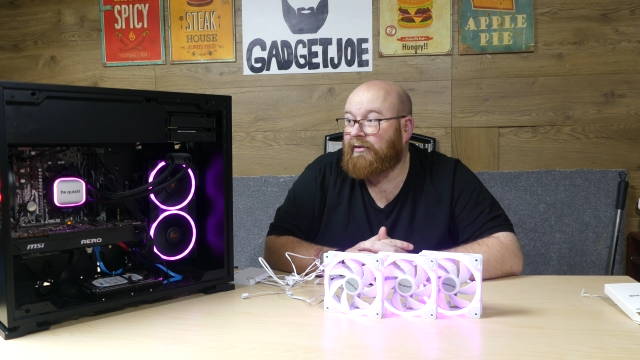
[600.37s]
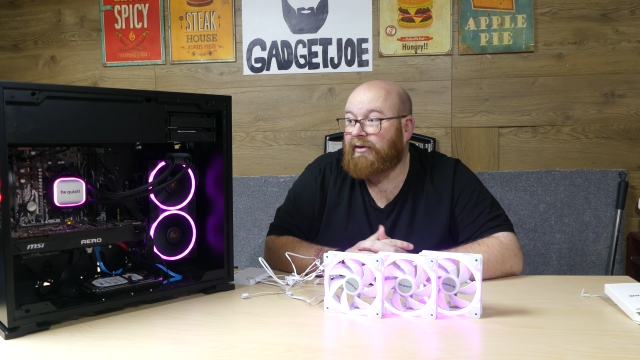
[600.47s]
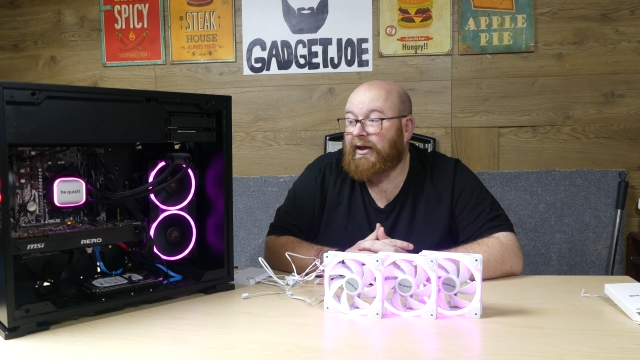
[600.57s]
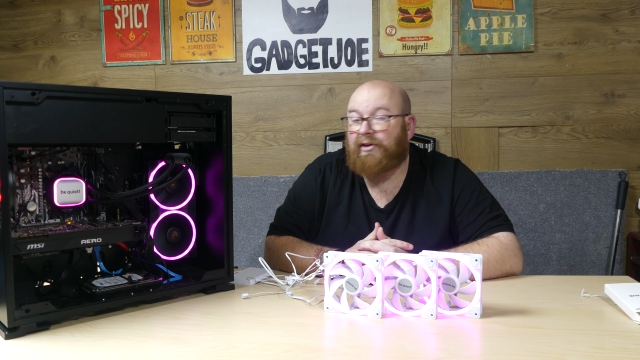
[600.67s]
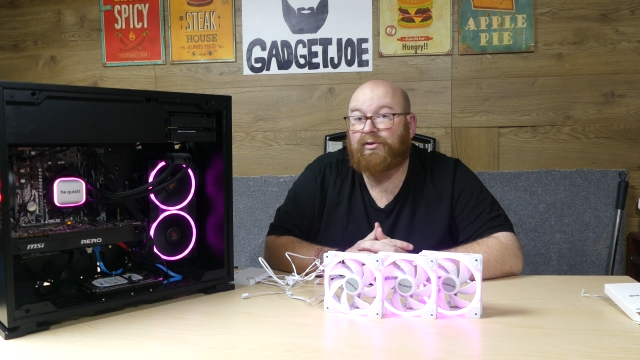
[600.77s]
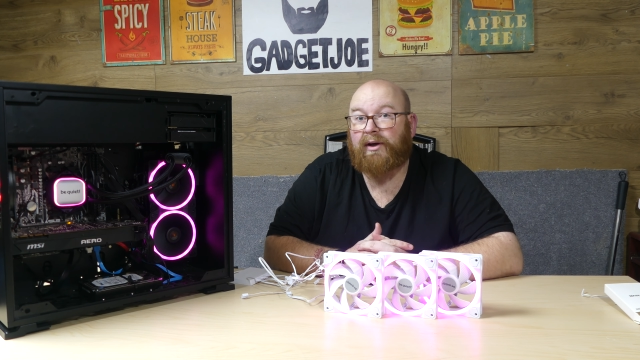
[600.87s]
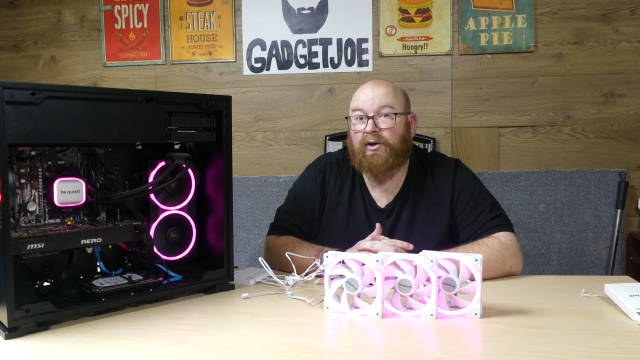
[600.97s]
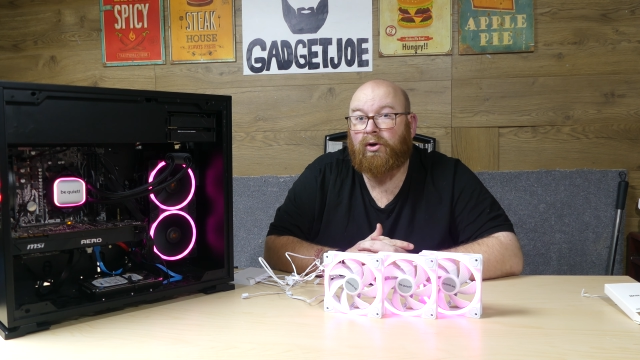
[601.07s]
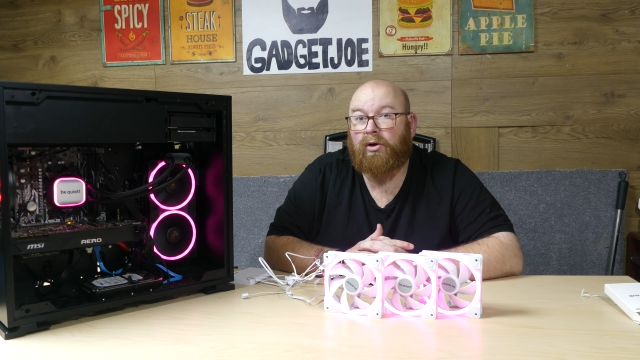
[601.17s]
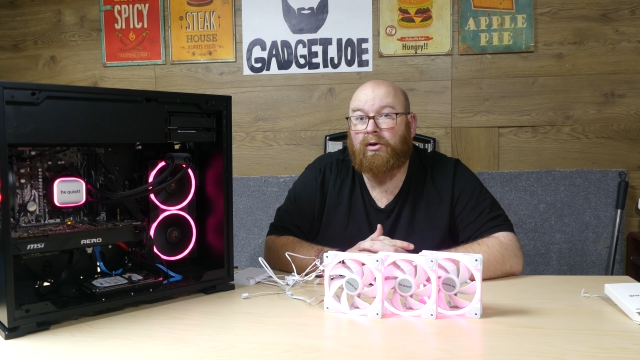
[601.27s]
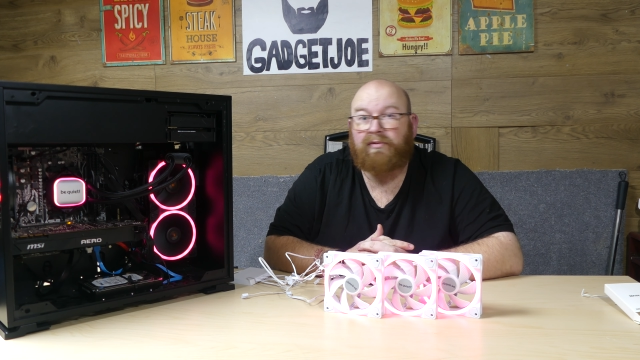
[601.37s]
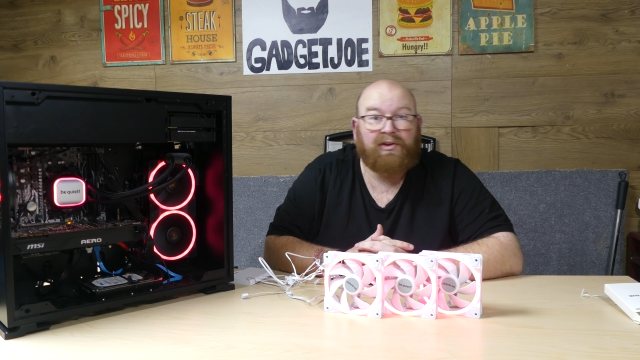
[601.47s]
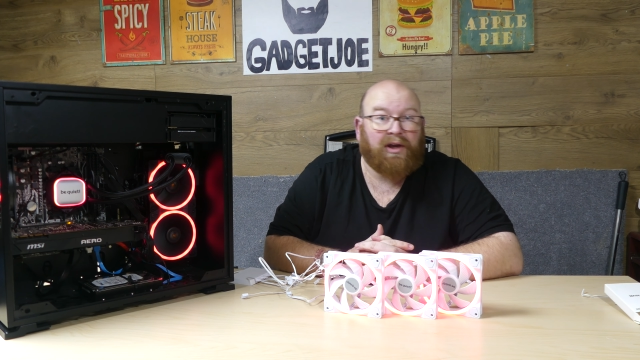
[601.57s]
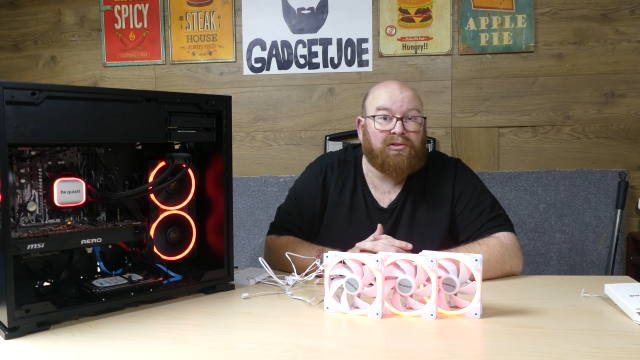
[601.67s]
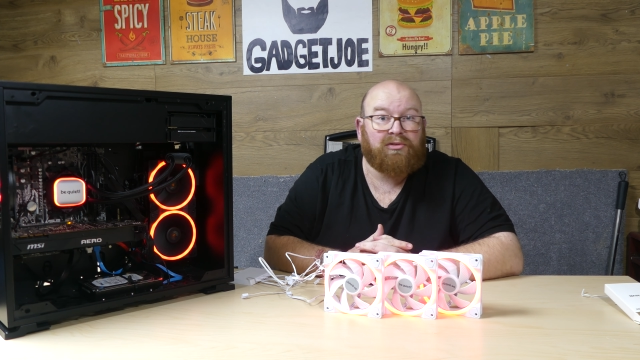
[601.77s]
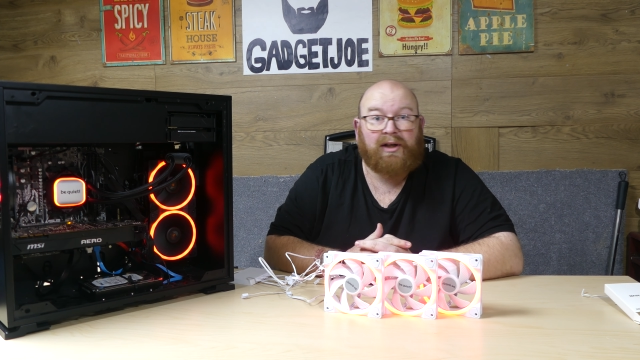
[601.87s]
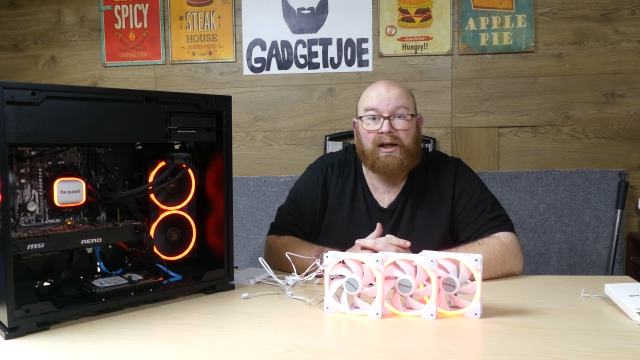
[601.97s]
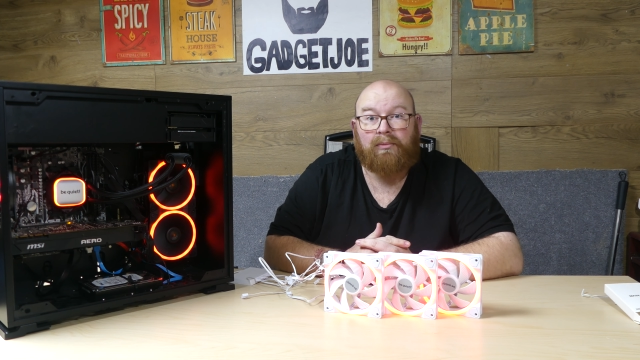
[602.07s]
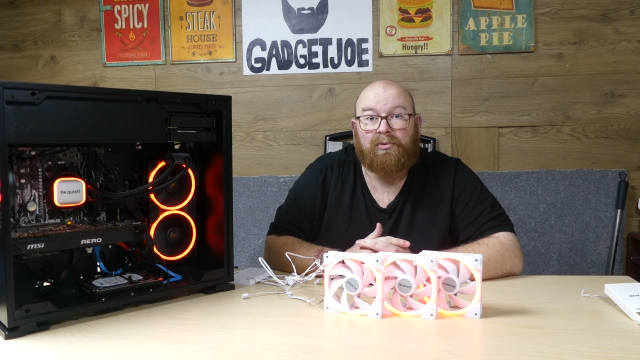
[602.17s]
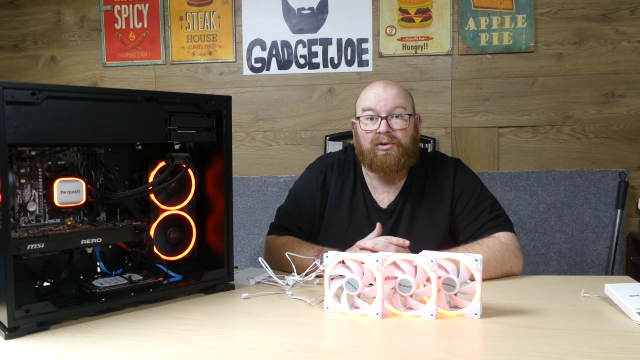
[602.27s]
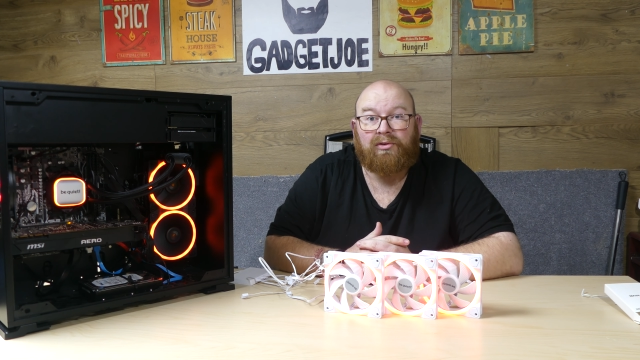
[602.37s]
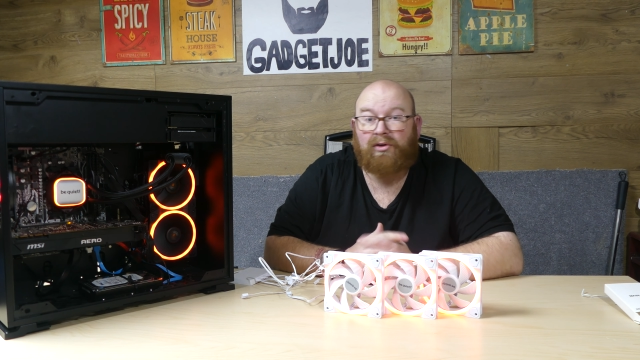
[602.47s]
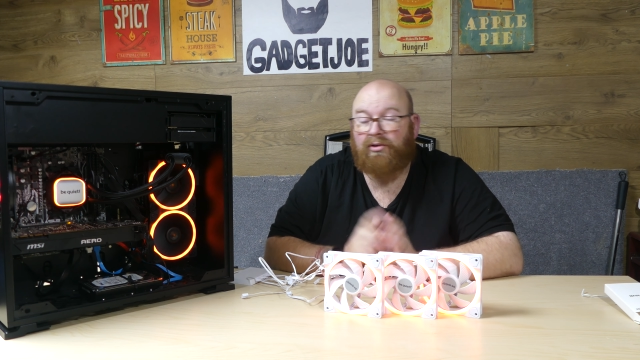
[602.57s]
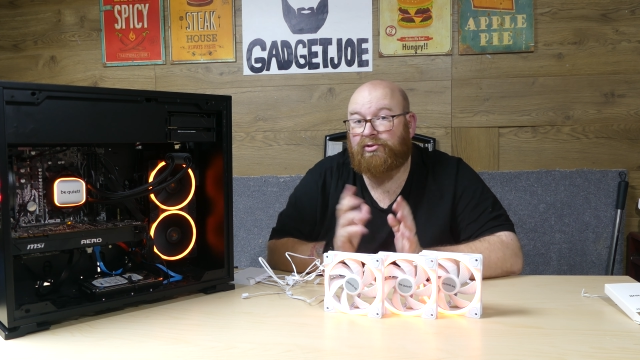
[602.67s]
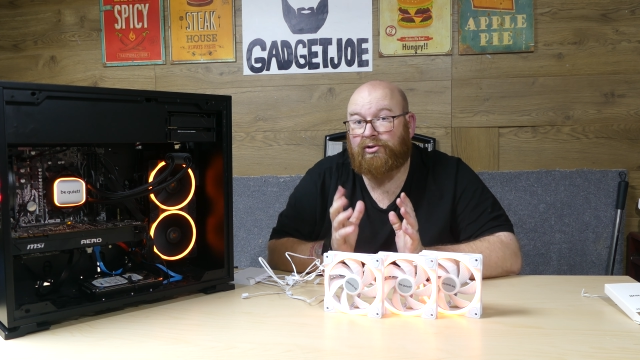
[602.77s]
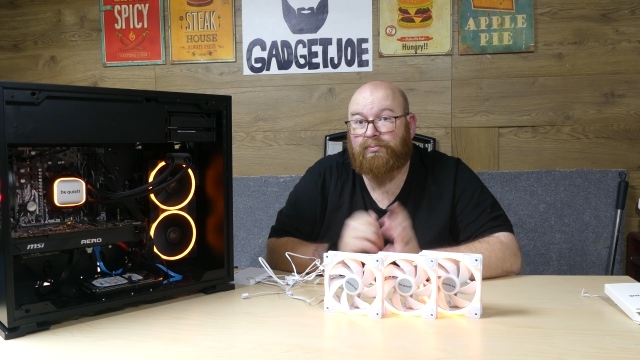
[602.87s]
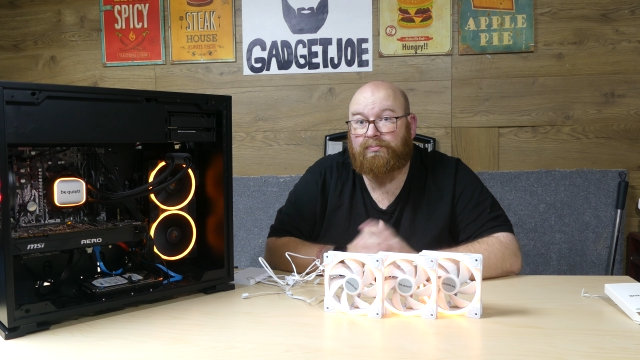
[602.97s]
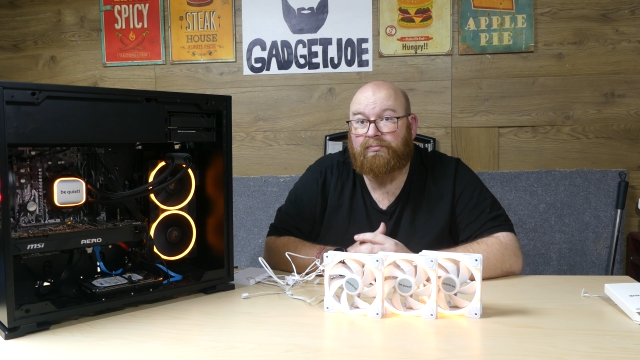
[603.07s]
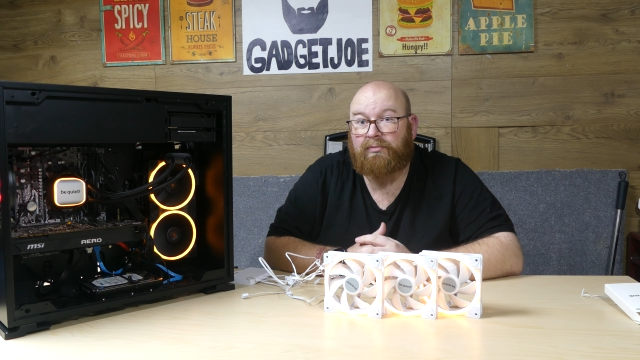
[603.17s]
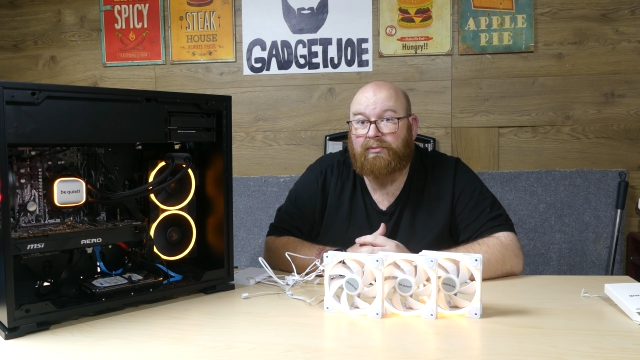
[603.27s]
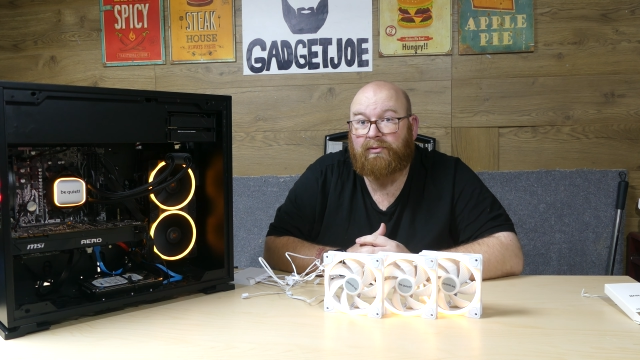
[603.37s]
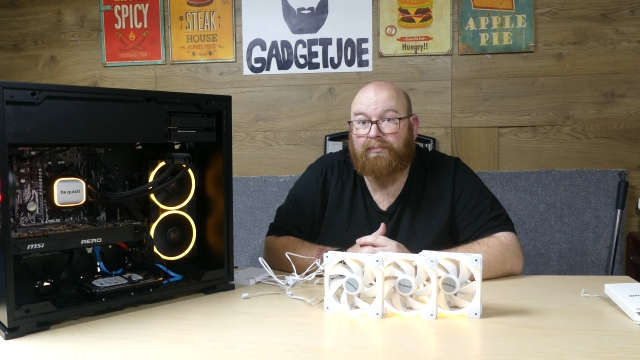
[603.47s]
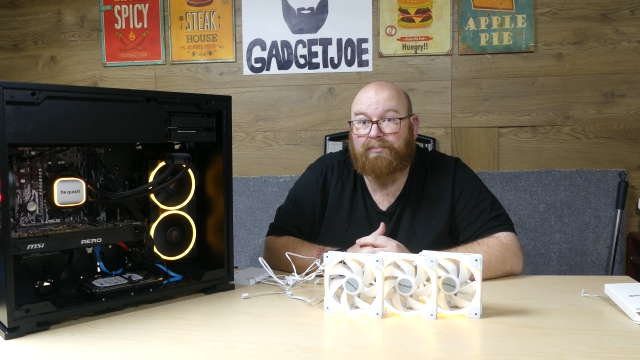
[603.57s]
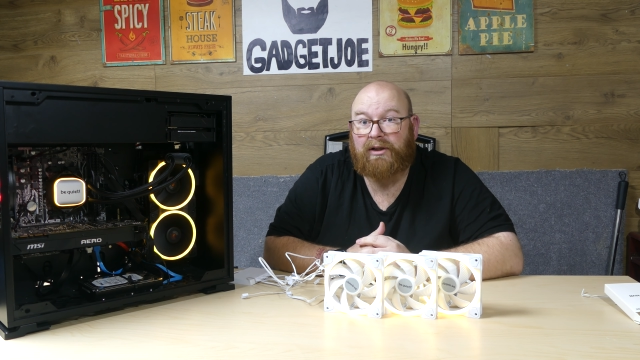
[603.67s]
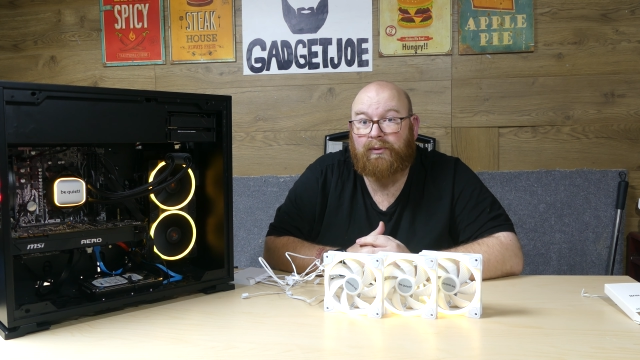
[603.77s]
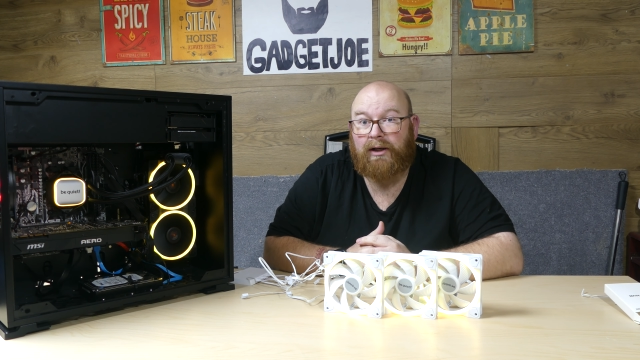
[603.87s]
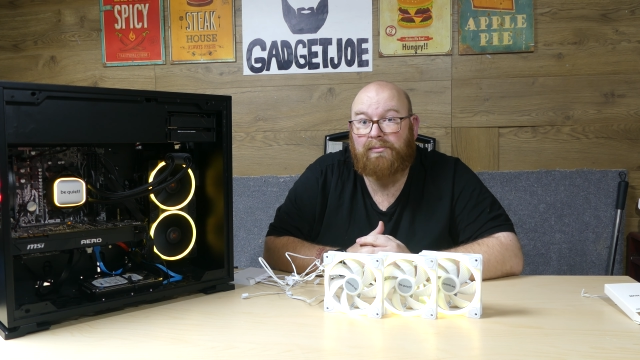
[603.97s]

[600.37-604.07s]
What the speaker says: They like to add all these extra names, not just Be Quiet,